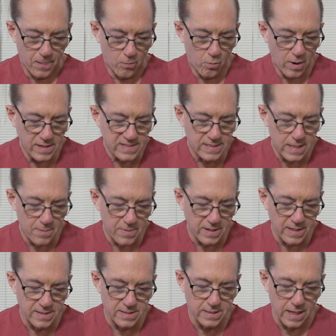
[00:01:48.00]
Once
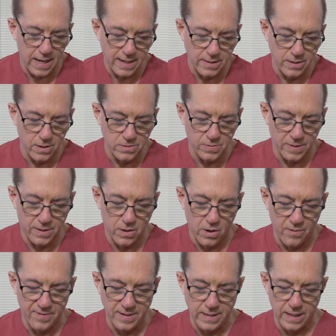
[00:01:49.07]
someone is diagnosed with
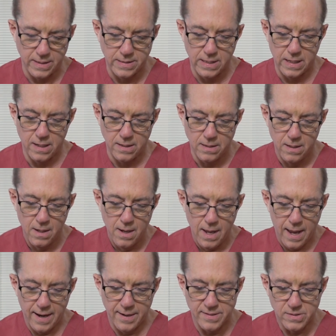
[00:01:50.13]
COVID-19
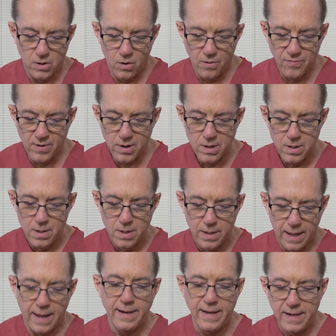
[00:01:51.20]
and it is
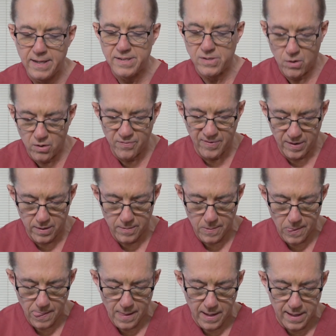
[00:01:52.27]
over,
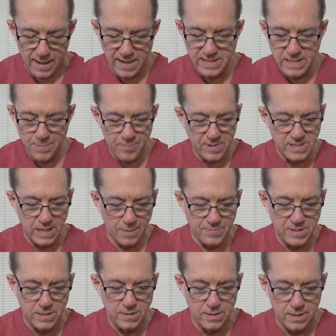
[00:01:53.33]
is the
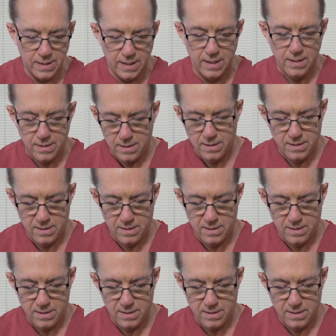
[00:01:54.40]
presumption that